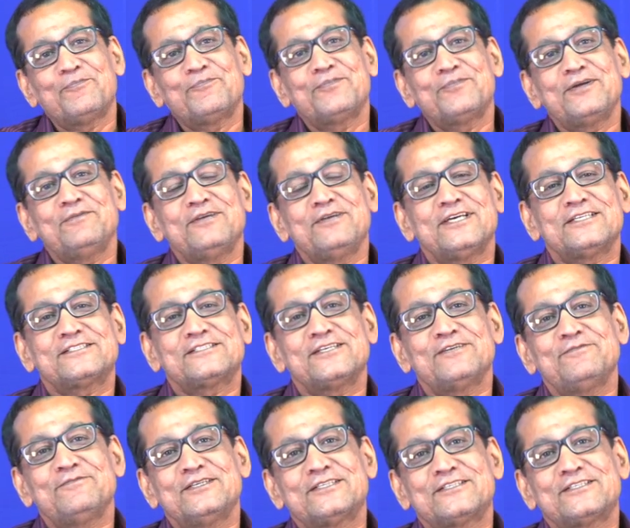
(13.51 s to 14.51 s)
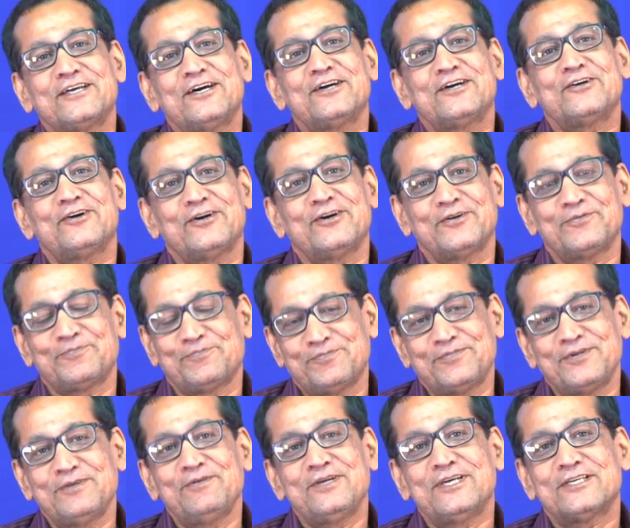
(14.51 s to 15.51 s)
Previous semester or
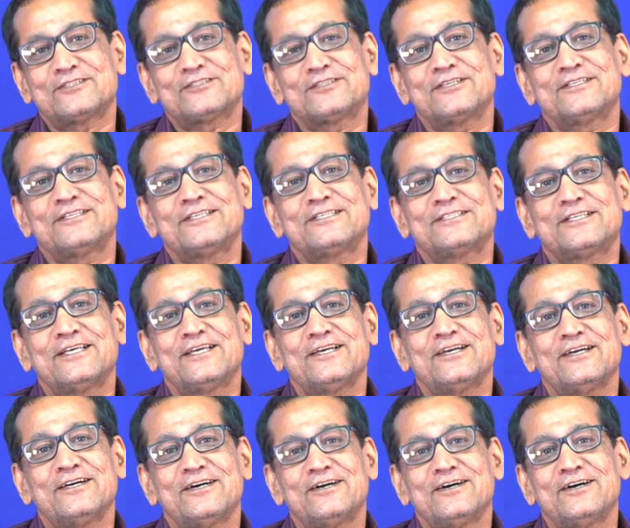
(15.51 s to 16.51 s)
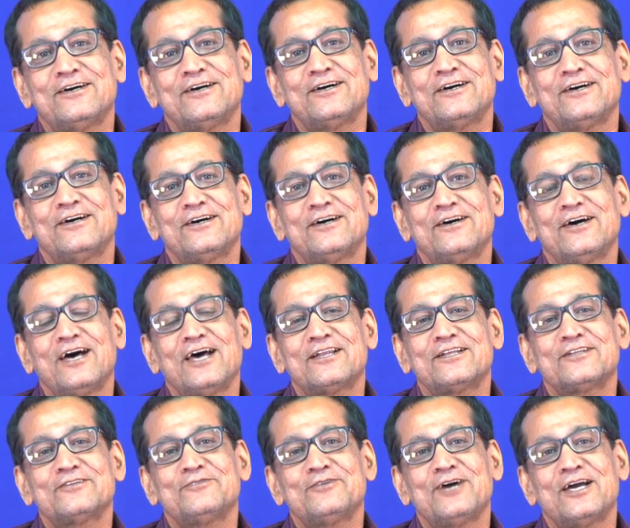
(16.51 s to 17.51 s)
previous this thing,
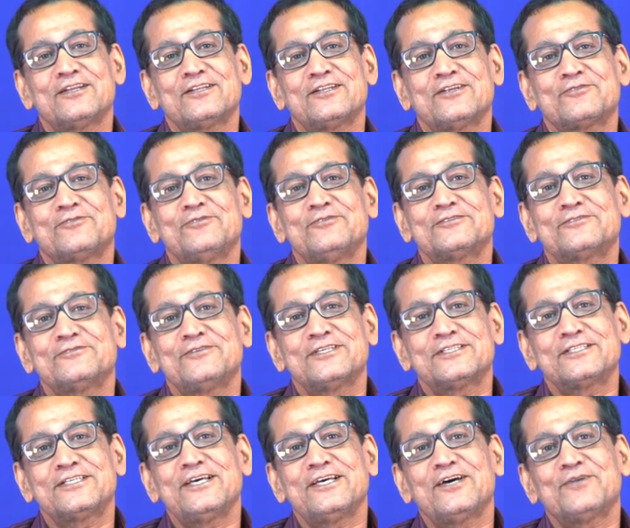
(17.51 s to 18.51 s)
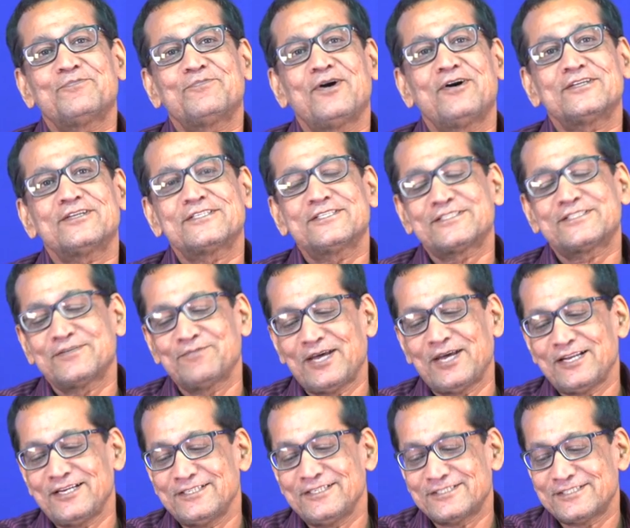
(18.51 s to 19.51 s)
another course was there, power system
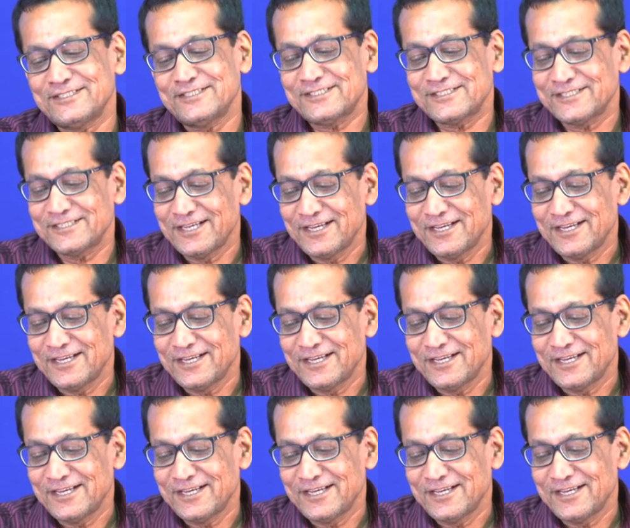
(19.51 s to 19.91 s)
analysis.